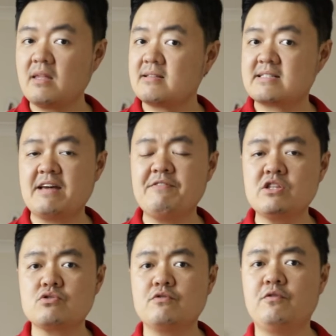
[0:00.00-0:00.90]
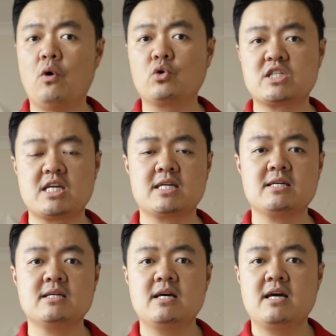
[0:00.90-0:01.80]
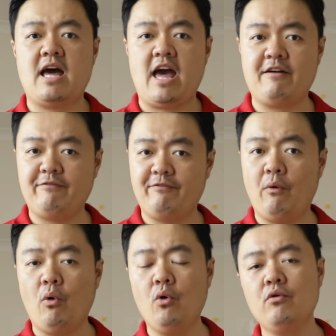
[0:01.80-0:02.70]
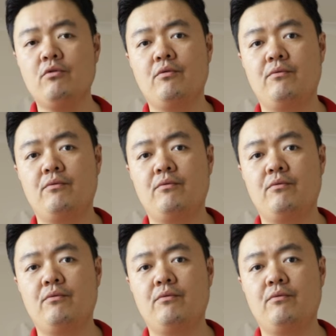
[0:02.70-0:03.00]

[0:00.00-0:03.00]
7 to 14 f4,